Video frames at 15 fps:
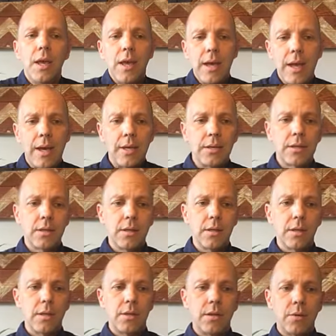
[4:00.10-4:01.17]
and
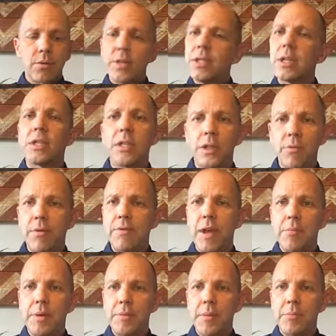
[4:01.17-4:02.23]
there were 63
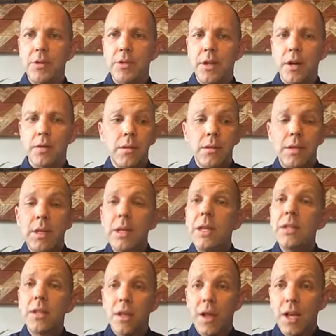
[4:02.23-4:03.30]
family members there. Then
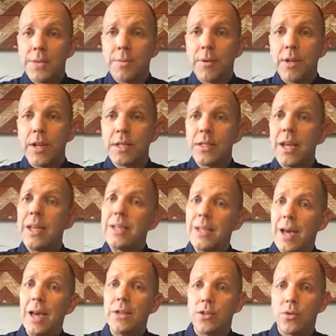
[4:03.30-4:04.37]
he's in the hospital the next day and
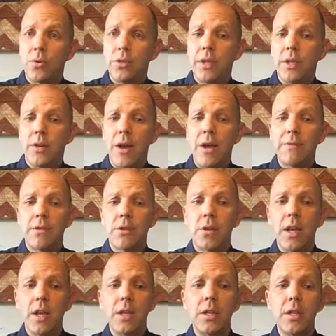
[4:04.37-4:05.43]
dies shortly thereafter.
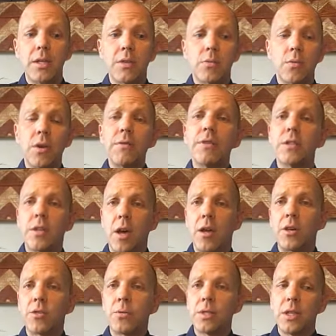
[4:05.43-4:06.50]
And one of his
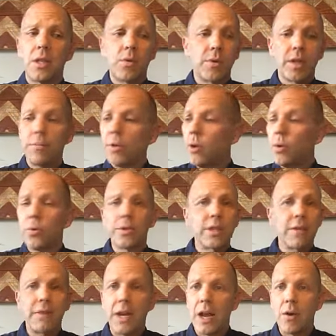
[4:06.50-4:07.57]
daughters was in there with him the whole
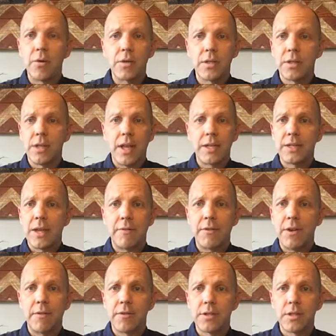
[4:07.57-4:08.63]
7 hours, his last 7
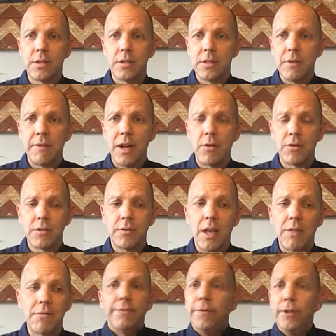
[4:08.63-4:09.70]
hours of
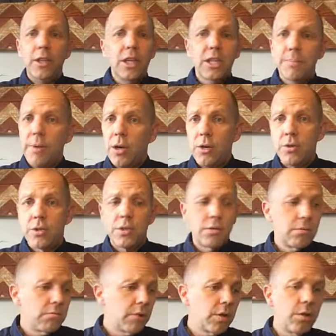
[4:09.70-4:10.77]
life. Fully exposed,
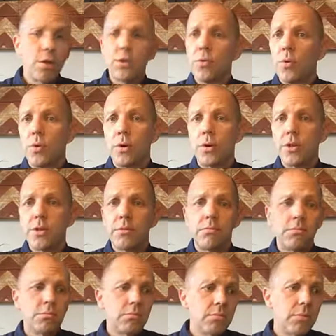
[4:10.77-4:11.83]
close quarters,
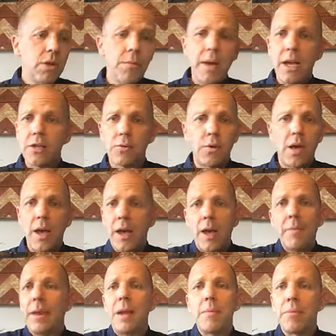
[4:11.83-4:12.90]
no mask. I
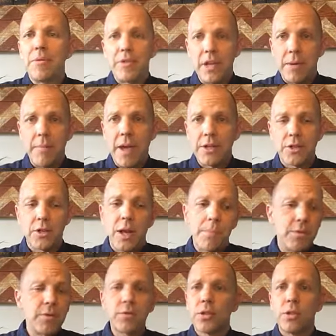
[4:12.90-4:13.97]
can't remember if she had a mask or not,
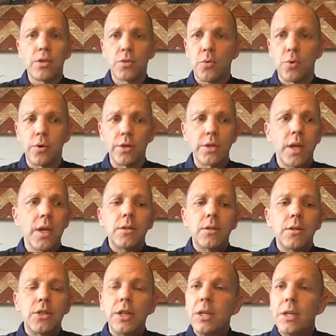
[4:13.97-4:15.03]
but it was close quarters.
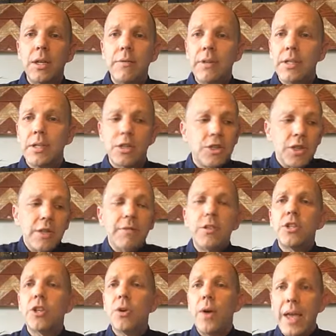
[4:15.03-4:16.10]
She didn't even get sick. She didn't even
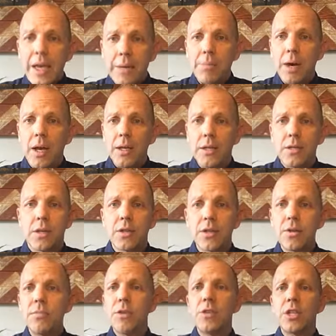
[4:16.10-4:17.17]
show antibodies because
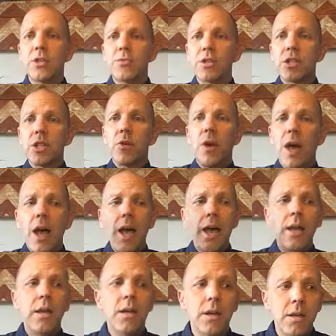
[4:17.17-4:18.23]
her immune system was so
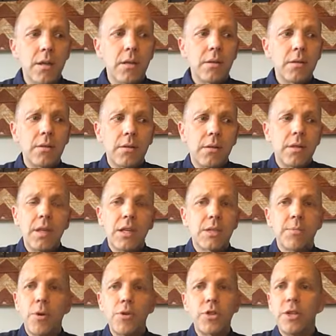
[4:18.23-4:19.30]
high, the
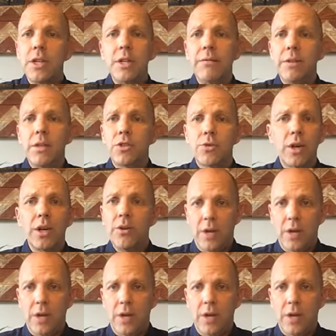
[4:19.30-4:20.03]
exposure didn't even trigger